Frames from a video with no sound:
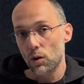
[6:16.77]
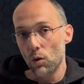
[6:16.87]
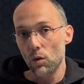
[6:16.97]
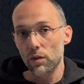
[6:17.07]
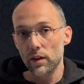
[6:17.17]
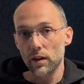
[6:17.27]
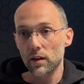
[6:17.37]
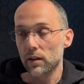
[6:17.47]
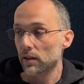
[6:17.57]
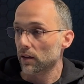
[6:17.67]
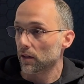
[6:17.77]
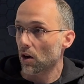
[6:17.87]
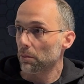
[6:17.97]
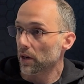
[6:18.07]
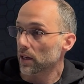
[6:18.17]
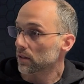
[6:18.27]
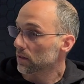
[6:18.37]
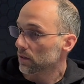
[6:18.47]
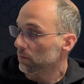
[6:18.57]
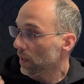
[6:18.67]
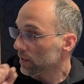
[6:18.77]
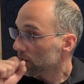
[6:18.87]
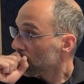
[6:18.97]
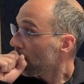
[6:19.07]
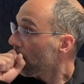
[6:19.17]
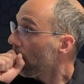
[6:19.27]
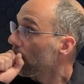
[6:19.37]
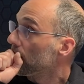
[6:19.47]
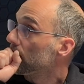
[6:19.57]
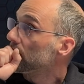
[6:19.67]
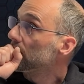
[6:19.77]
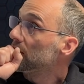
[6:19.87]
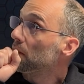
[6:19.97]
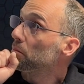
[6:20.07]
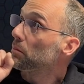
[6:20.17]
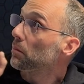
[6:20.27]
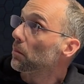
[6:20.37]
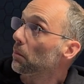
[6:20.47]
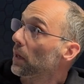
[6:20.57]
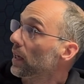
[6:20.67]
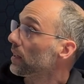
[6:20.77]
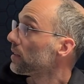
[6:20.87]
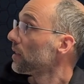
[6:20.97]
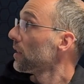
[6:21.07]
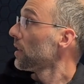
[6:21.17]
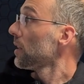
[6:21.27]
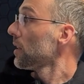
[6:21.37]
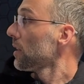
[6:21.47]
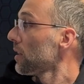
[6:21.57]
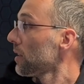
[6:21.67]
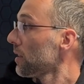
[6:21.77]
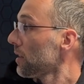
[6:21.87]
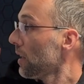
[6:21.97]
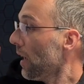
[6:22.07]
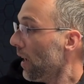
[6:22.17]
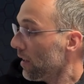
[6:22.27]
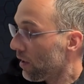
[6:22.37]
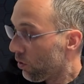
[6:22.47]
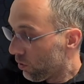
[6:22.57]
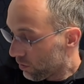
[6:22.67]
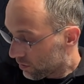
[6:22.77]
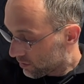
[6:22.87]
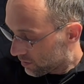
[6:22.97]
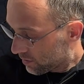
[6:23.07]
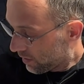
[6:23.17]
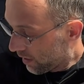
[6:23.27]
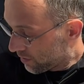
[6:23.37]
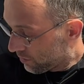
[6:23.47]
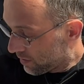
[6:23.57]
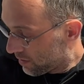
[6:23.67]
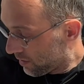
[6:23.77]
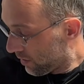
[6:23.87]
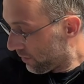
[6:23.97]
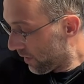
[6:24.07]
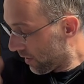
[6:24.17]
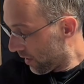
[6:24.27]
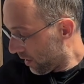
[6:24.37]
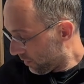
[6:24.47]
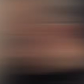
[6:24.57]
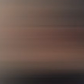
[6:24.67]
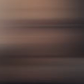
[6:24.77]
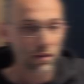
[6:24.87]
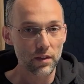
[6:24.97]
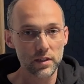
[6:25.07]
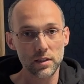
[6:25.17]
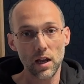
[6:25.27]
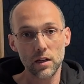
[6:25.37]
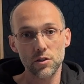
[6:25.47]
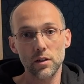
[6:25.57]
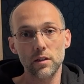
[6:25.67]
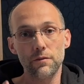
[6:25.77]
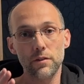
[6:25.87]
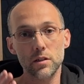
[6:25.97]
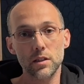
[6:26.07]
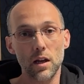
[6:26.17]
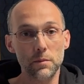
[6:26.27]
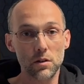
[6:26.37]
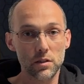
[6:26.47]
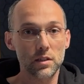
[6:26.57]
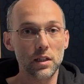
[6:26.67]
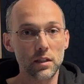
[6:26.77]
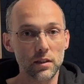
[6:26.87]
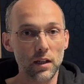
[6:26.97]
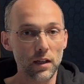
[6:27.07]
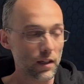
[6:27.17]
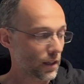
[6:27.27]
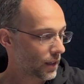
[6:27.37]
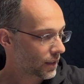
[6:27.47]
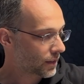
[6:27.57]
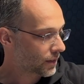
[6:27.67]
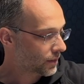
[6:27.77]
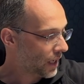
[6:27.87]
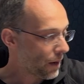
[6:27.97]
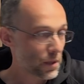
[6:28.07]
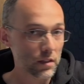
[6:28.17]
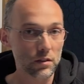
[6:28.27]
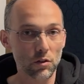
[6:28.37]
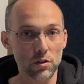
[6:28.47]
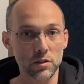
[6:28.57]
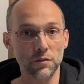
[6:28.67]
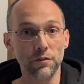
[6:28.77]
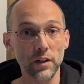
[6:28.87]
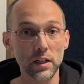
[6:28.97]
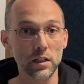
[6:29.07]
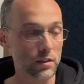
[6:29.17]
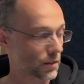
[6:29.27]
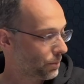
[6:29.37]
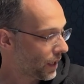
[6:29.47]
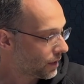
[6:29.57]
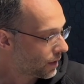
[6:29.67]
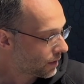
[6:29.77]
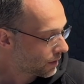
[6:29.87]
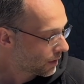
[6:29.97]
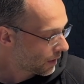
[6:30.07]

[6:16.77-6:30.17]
all the components, but I didn't make any holes, as you can see right now. This is actually the first time you're seeing the cabinet doors finished, painted.